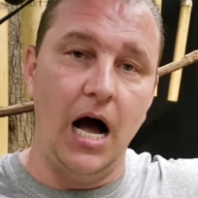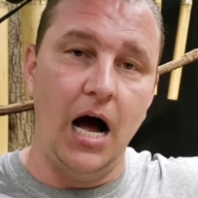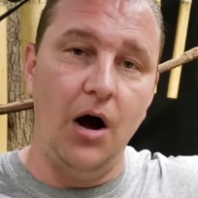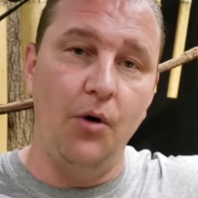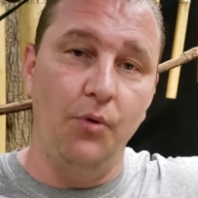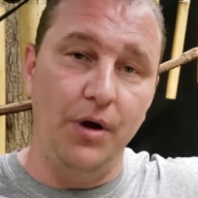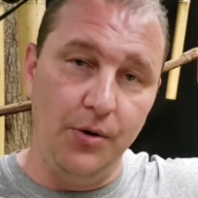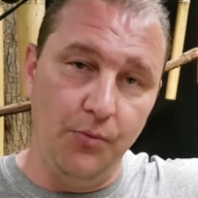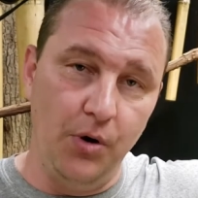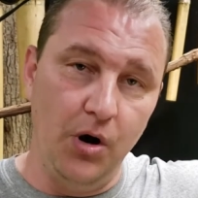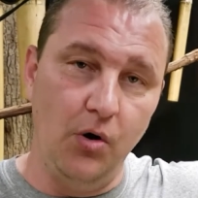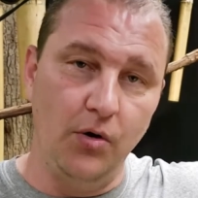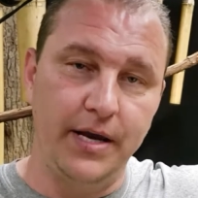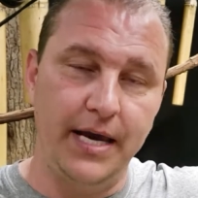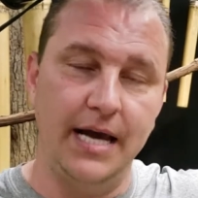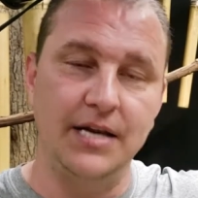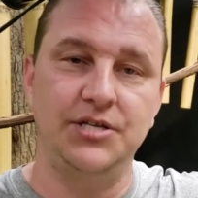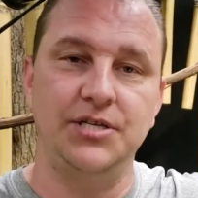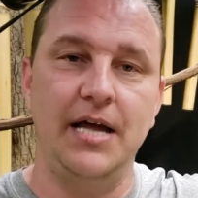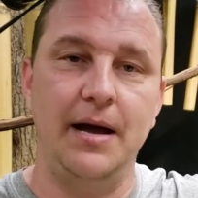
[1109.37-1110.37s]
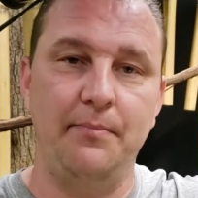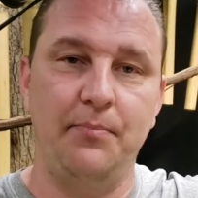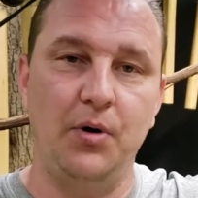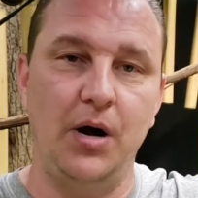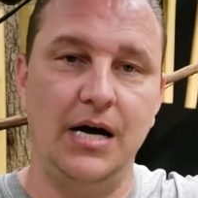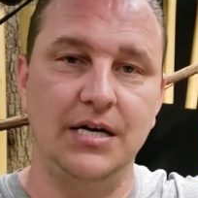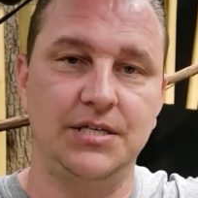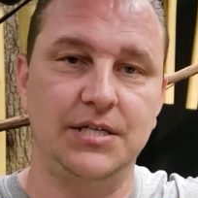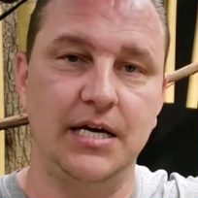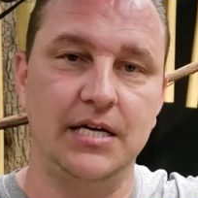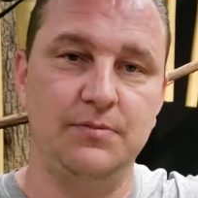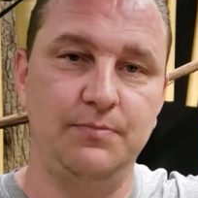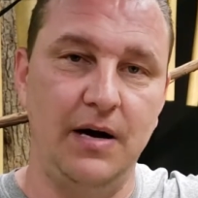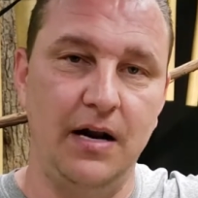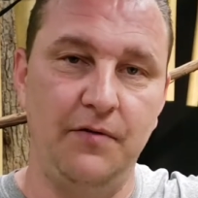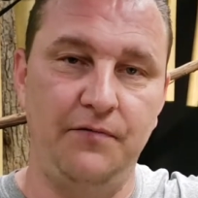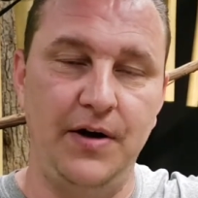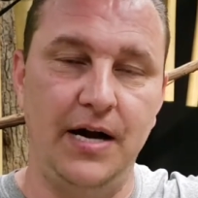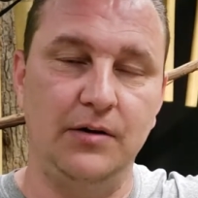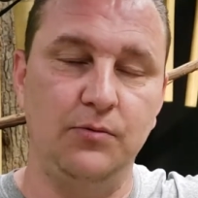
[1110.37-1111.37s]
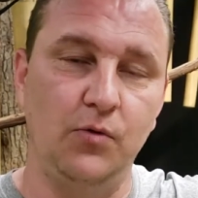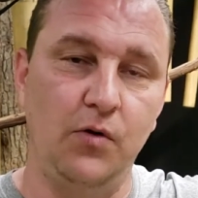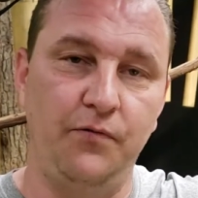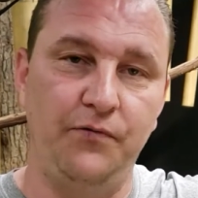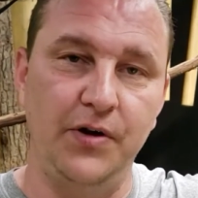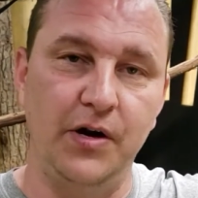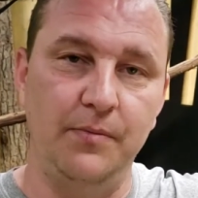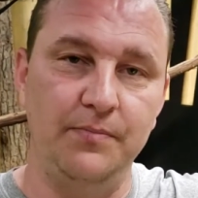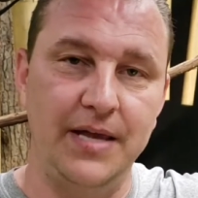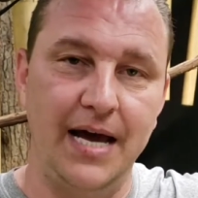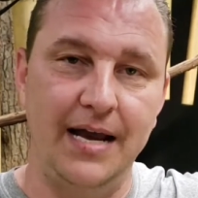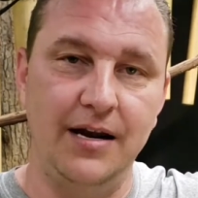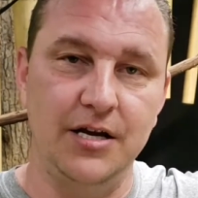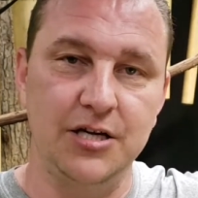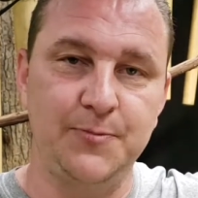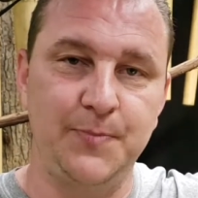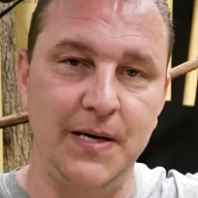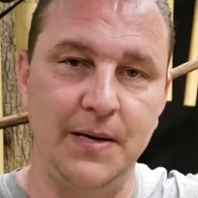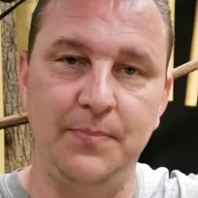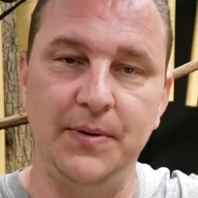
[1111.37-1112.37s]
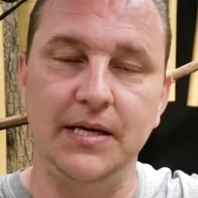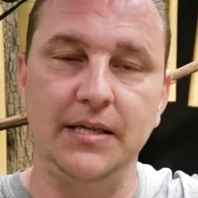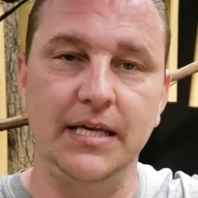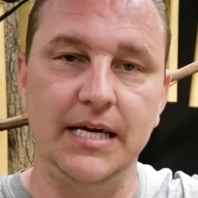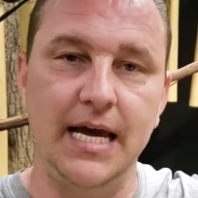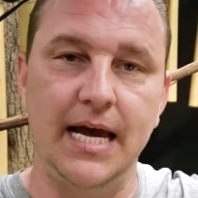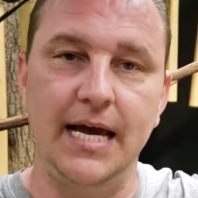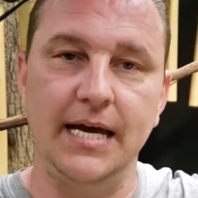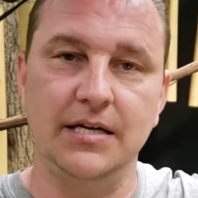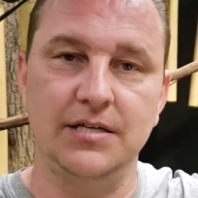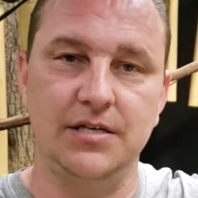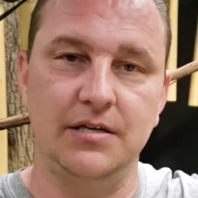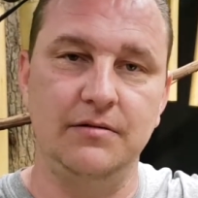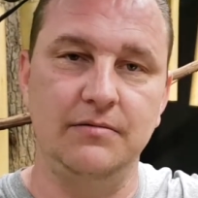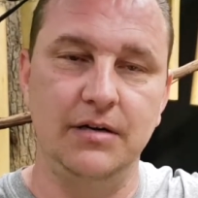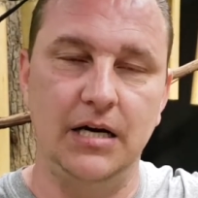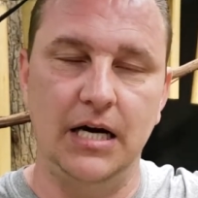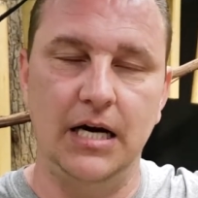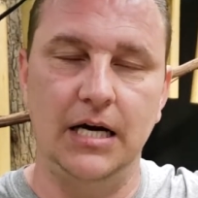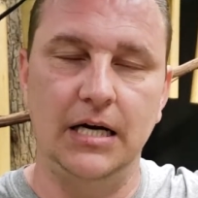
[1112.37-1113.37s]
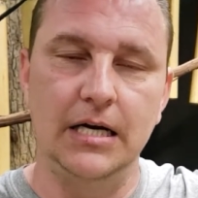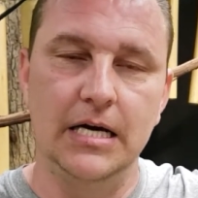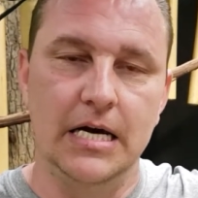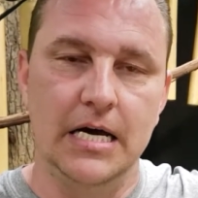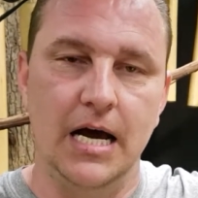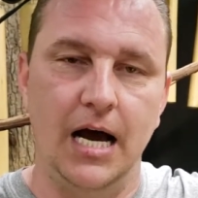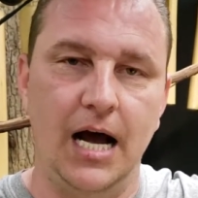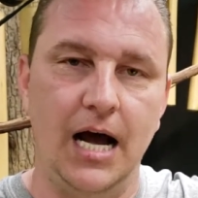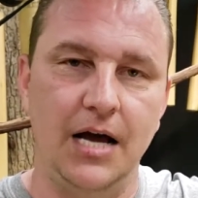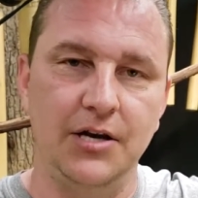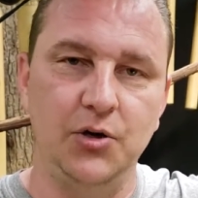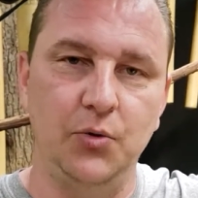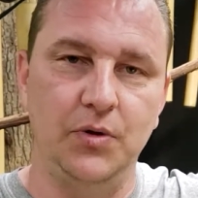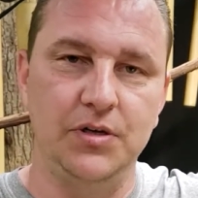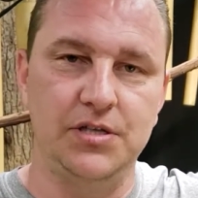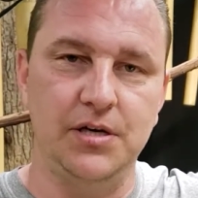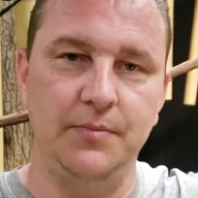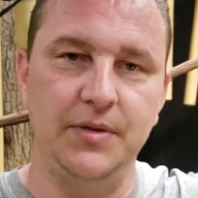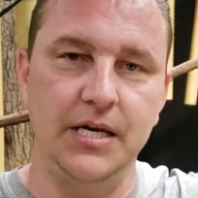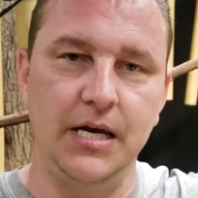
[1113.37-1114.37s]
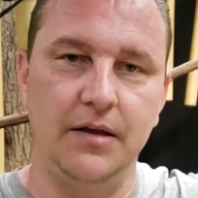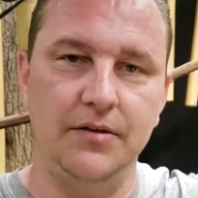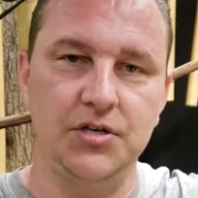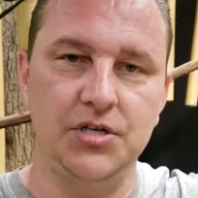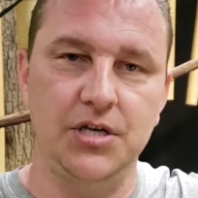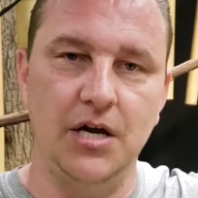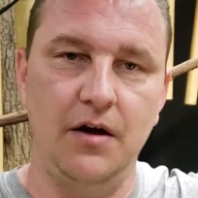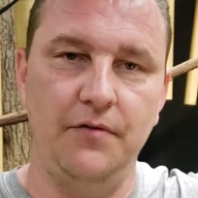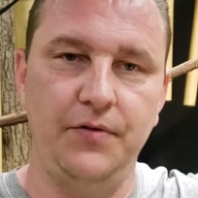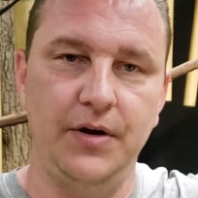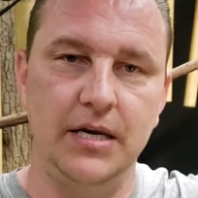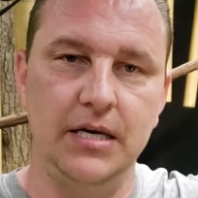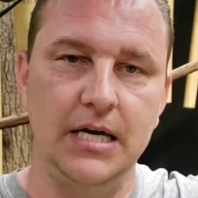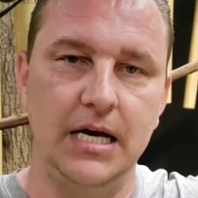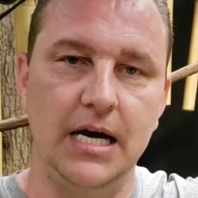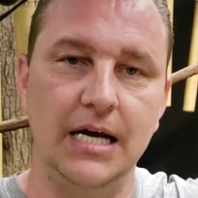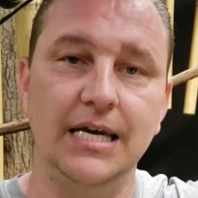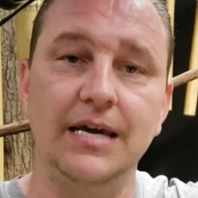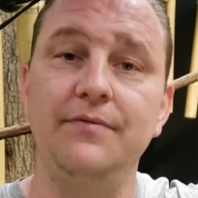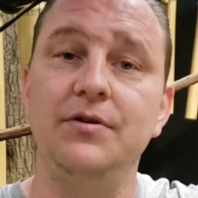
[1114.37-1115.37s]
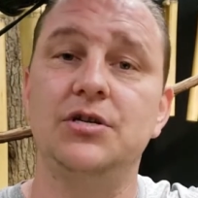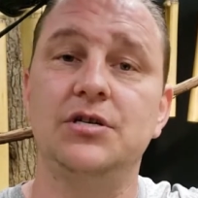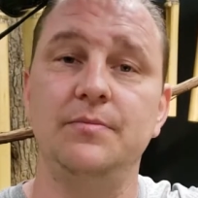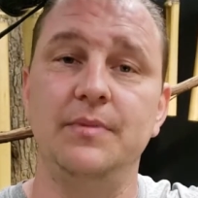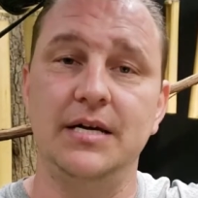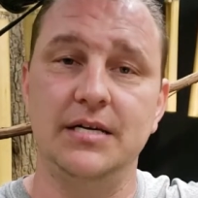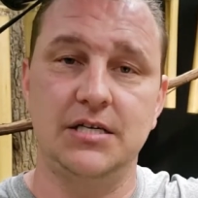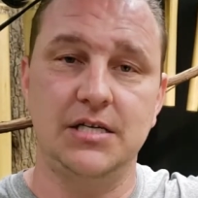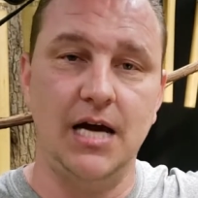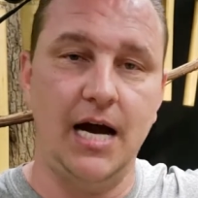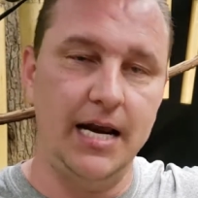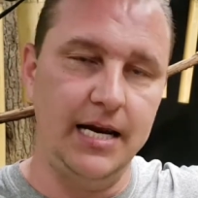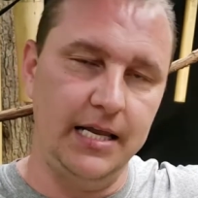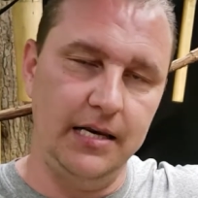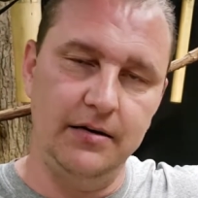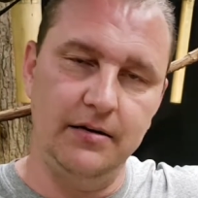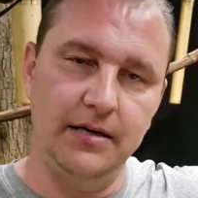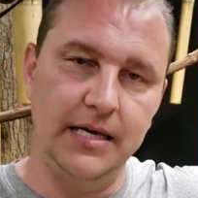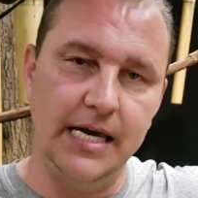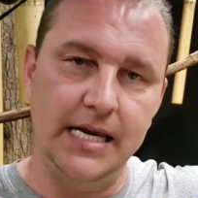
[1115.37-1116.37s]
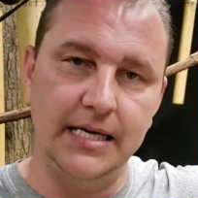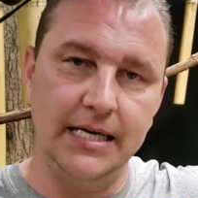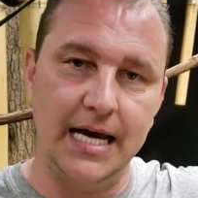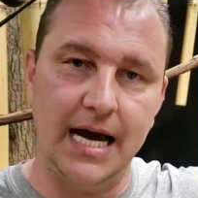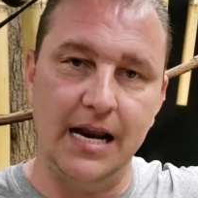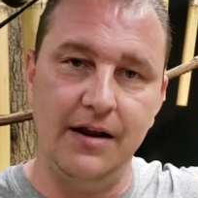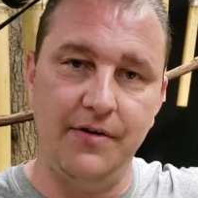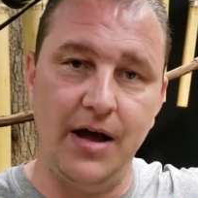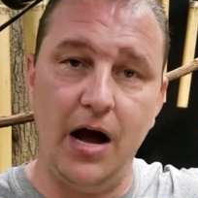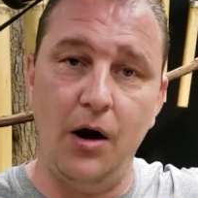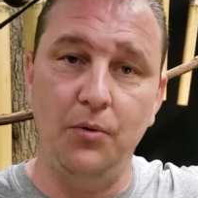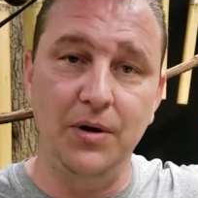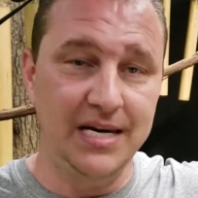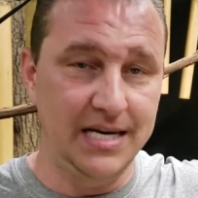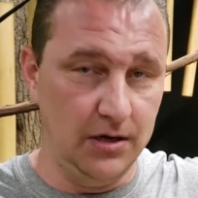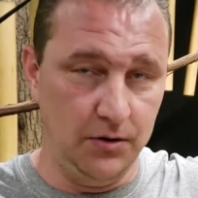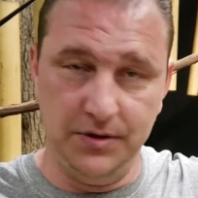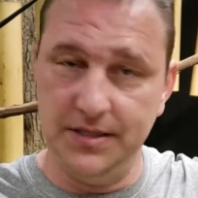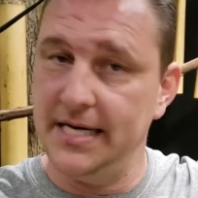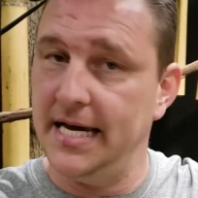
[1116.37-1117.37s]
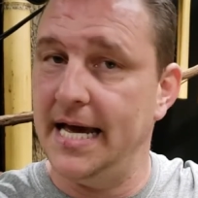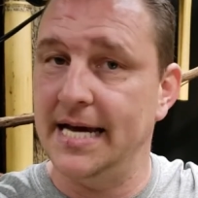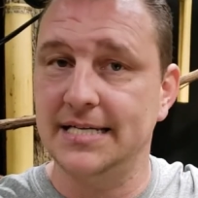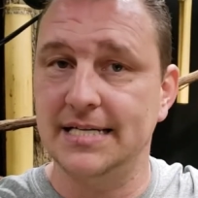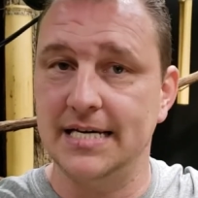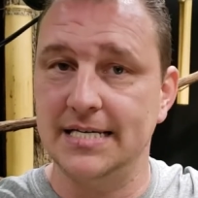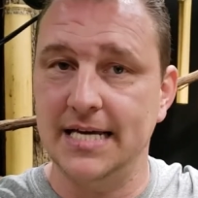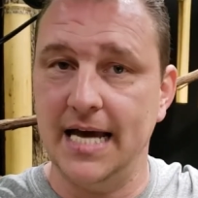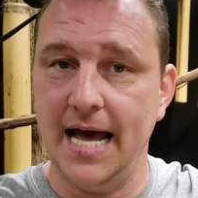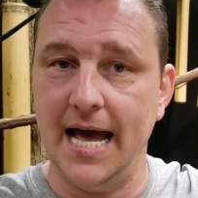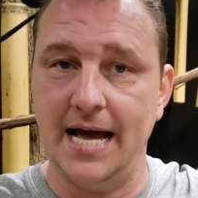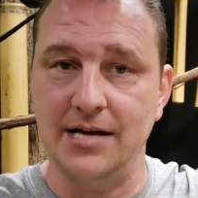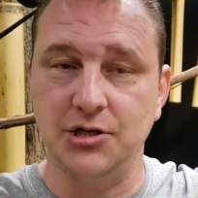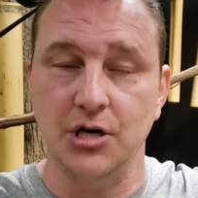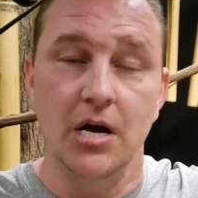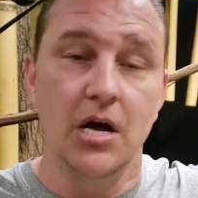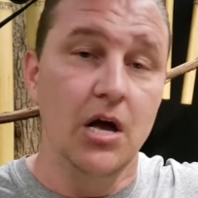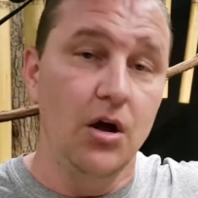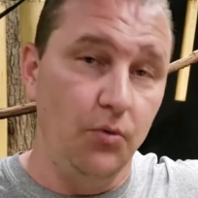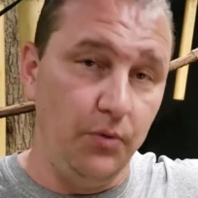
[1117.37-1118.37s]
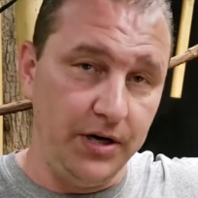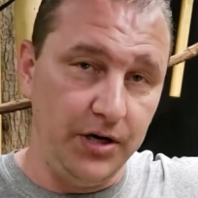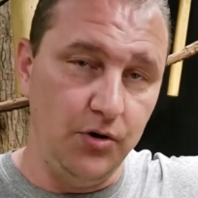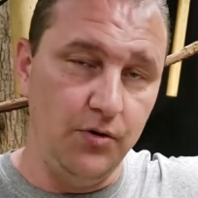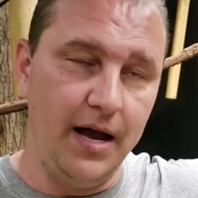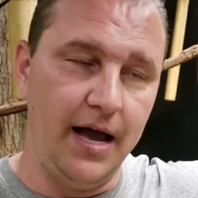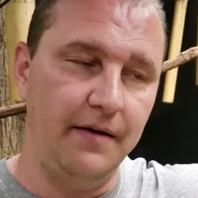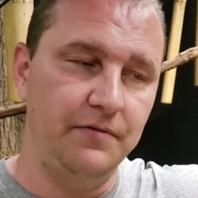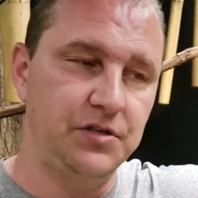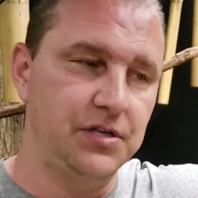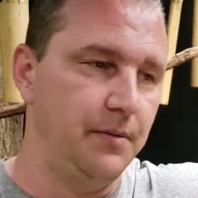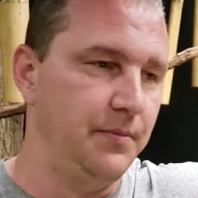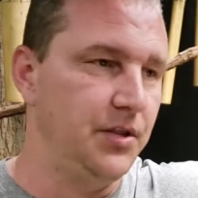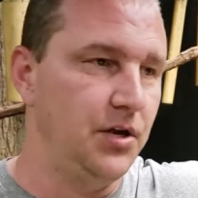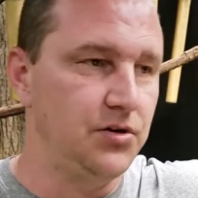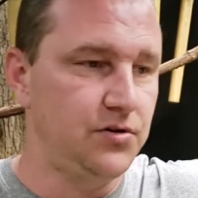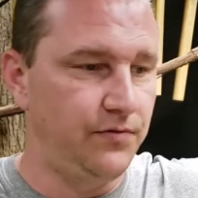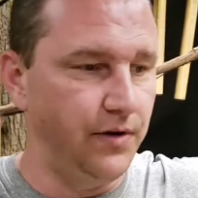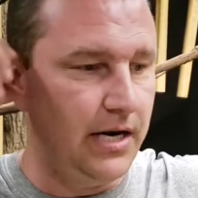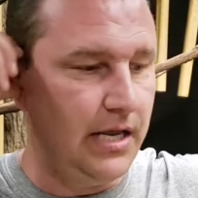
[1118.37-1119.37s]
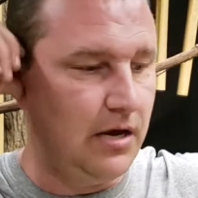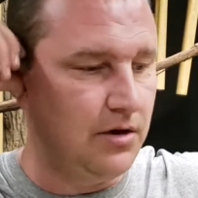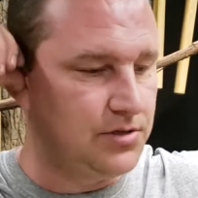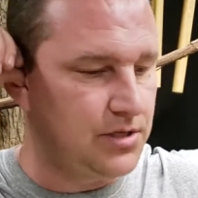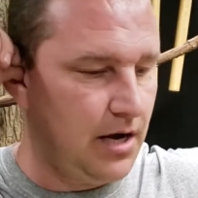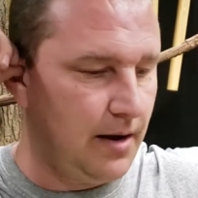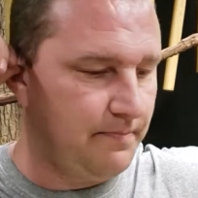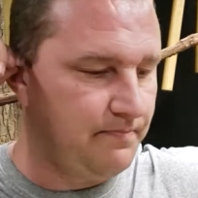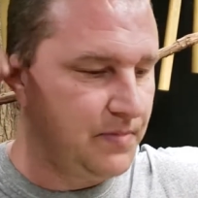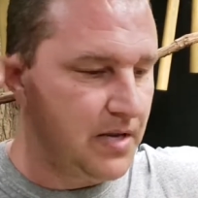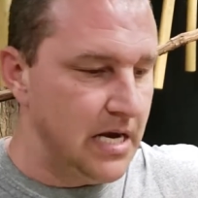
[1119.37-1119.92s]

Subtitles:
We will catch that process. Matter of fact, we'll film that, us pipping the eggs and doing some of the other stuff, and give you some insight in kind of how we deal with the eggs as they hatch. We do have some of those videos up.